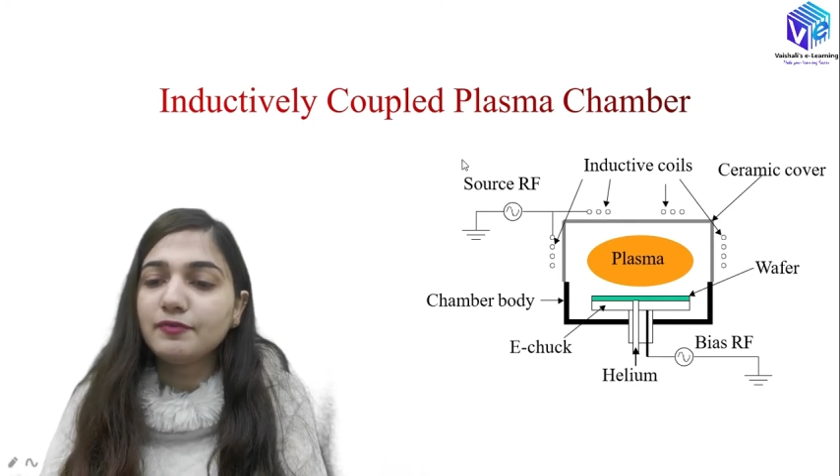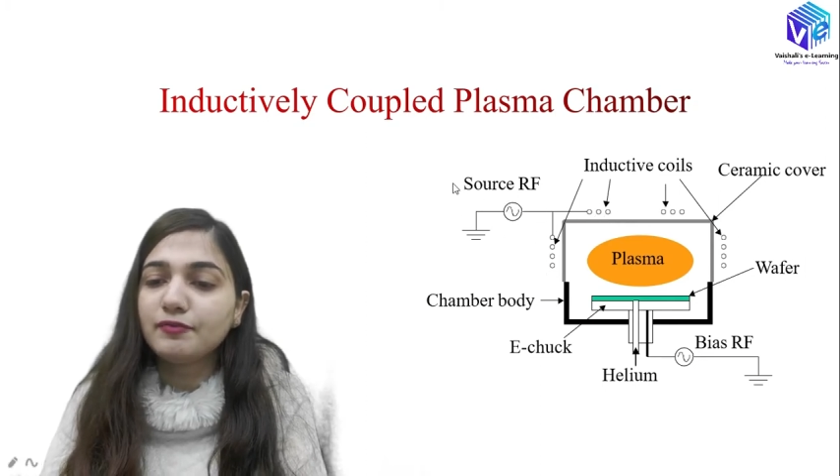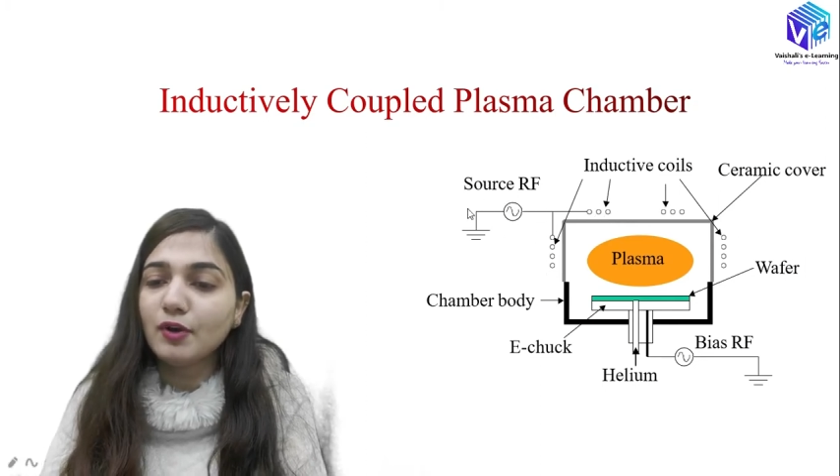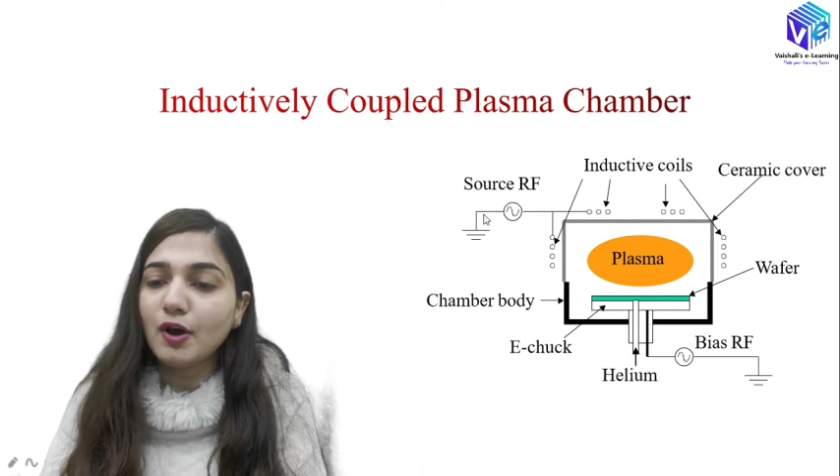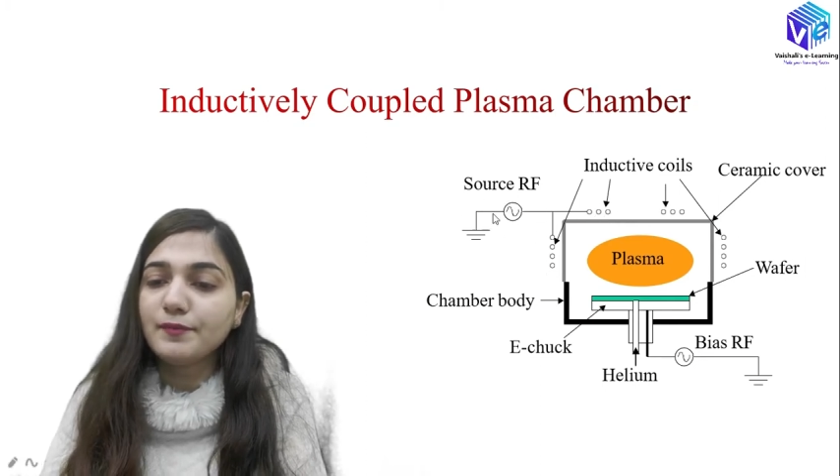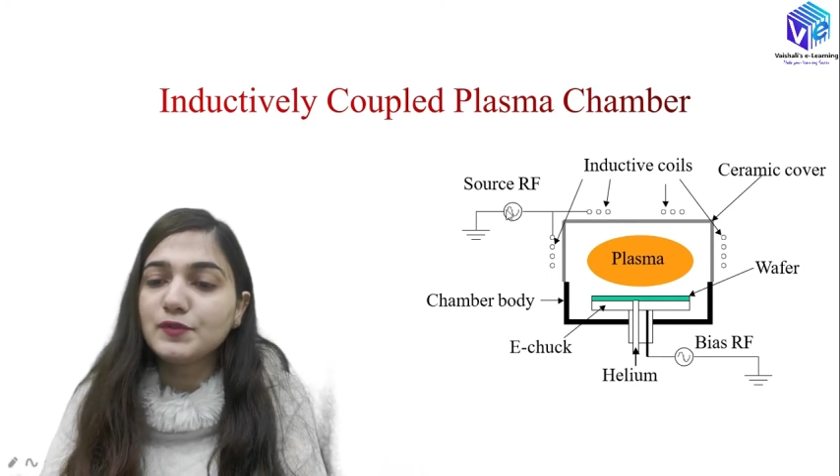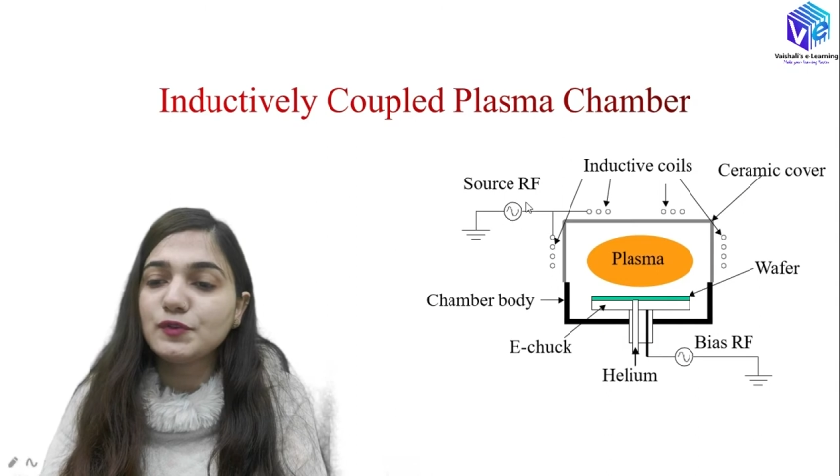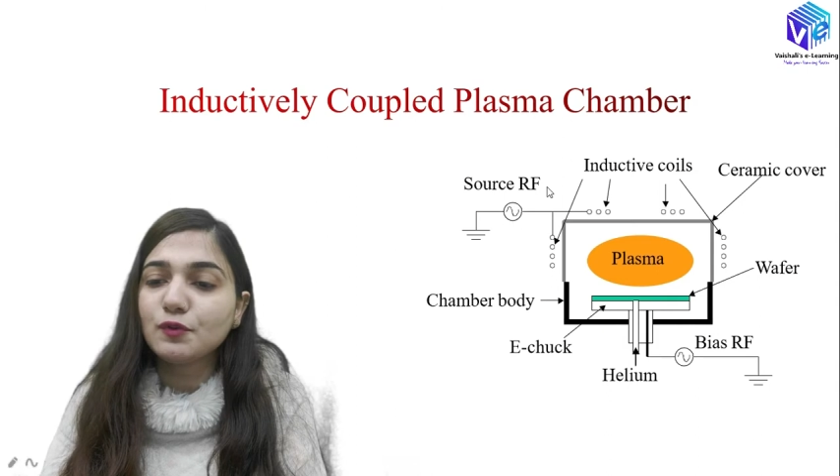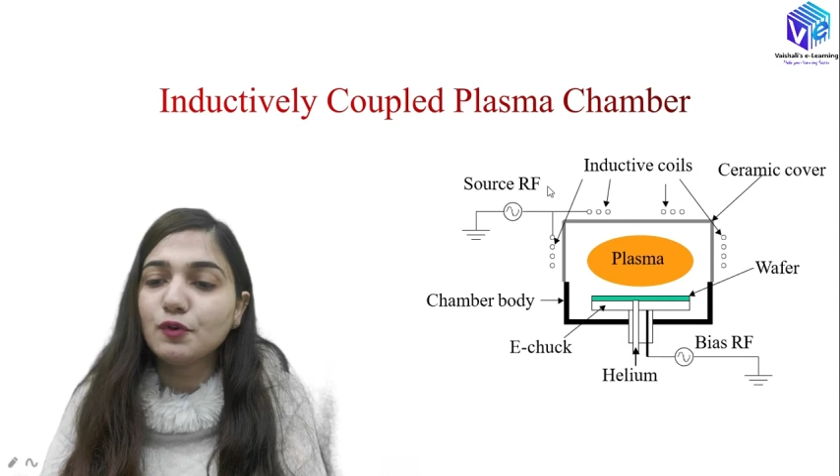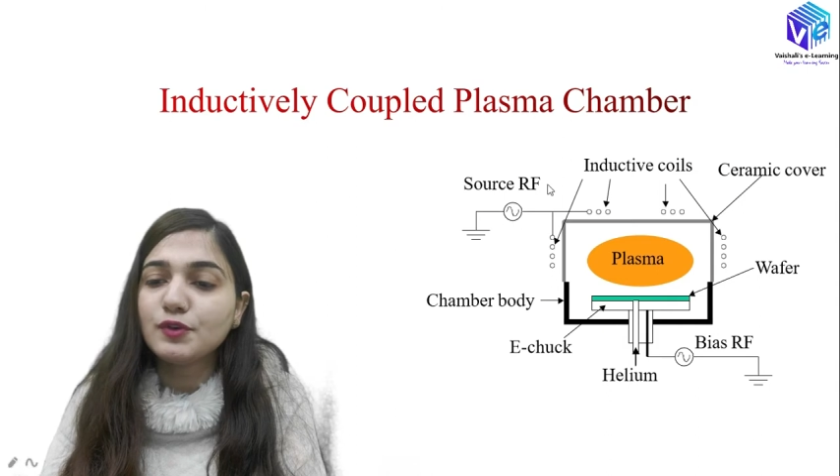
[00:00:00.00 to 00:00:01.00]
from
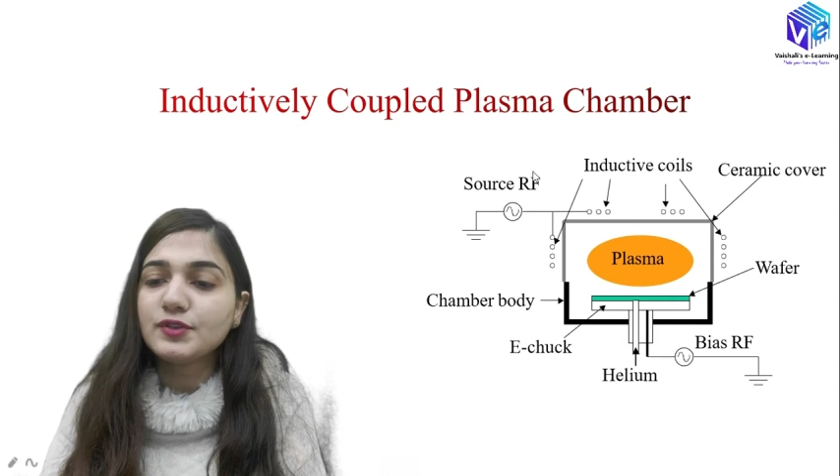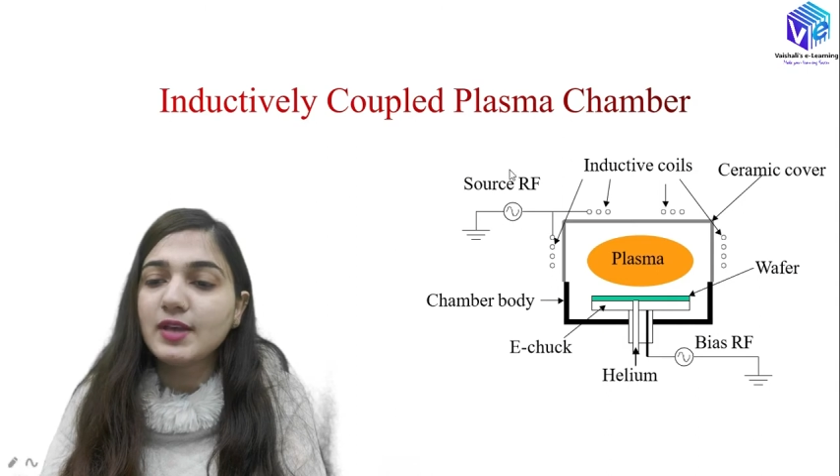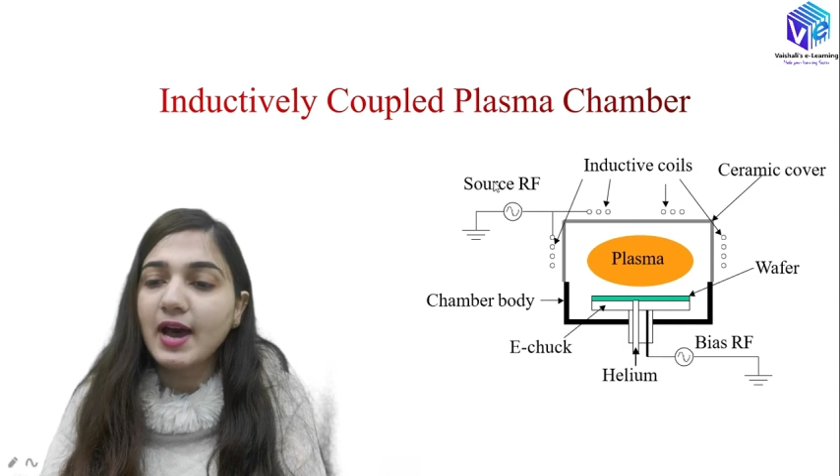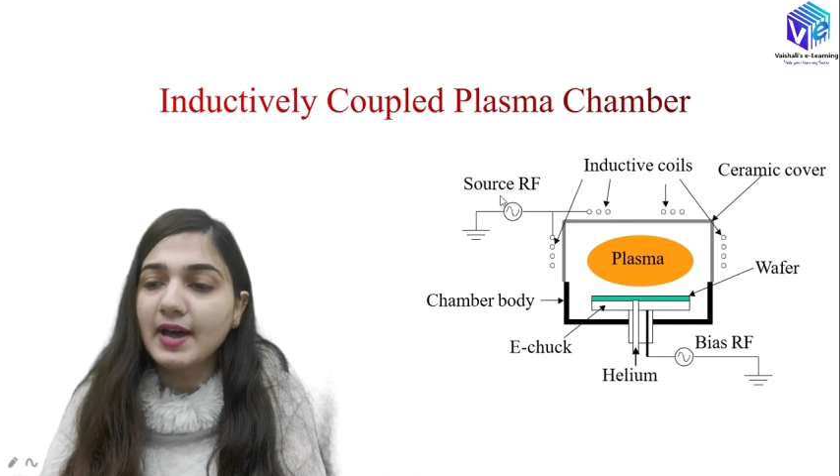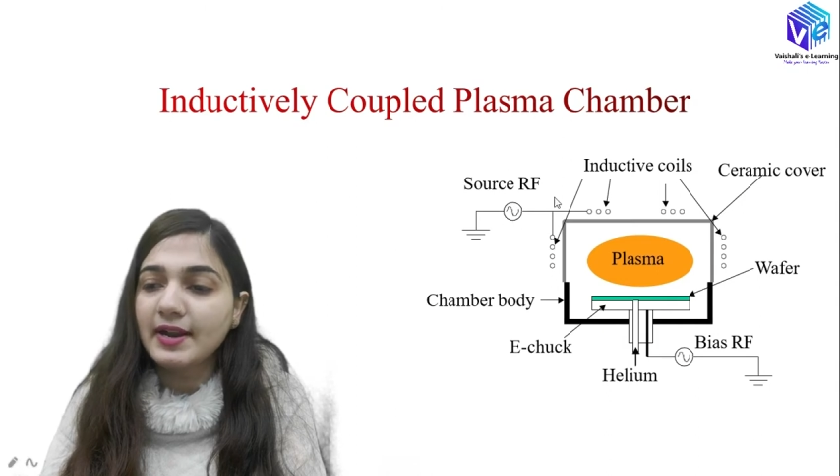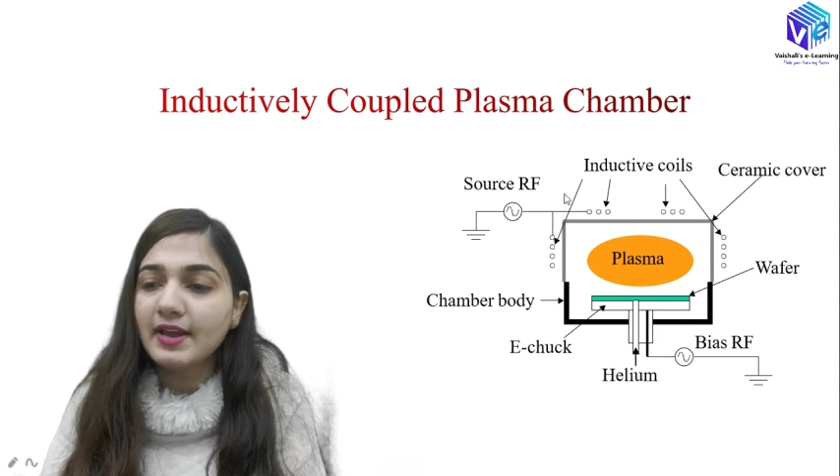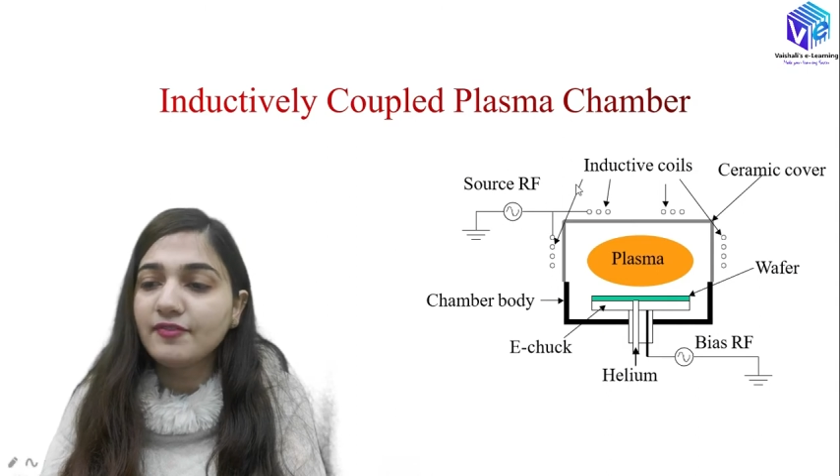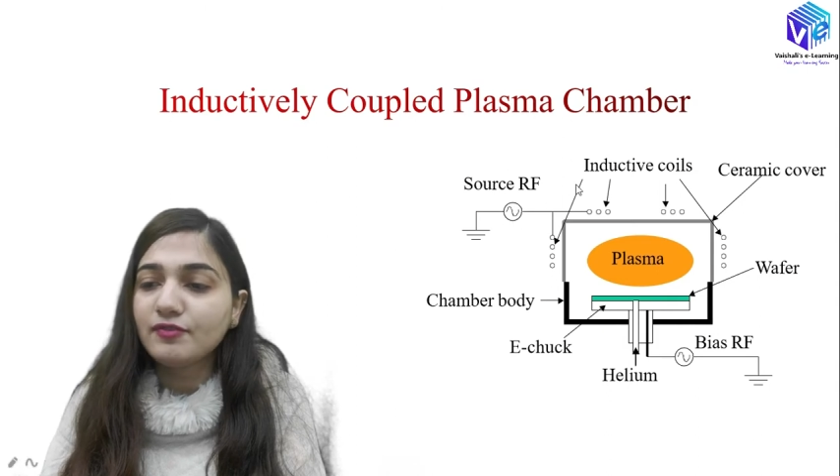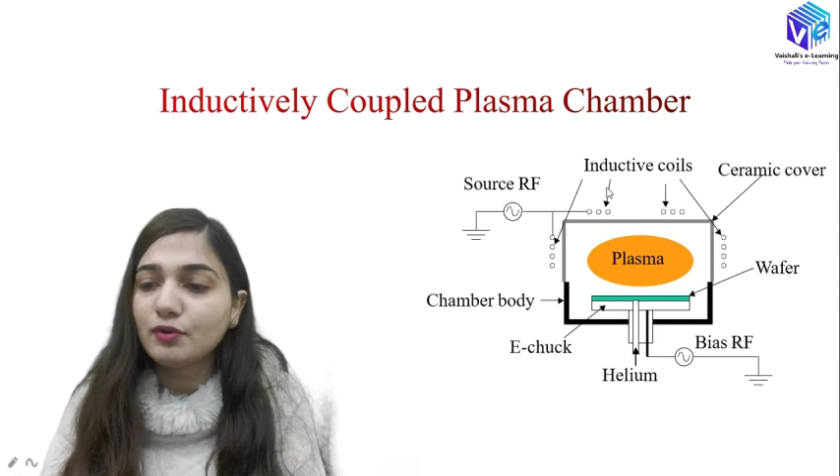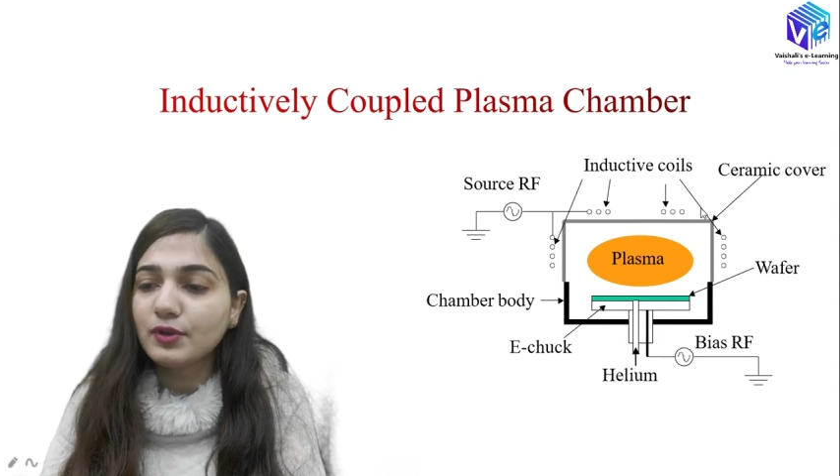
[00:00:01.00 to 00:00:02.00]
source RF.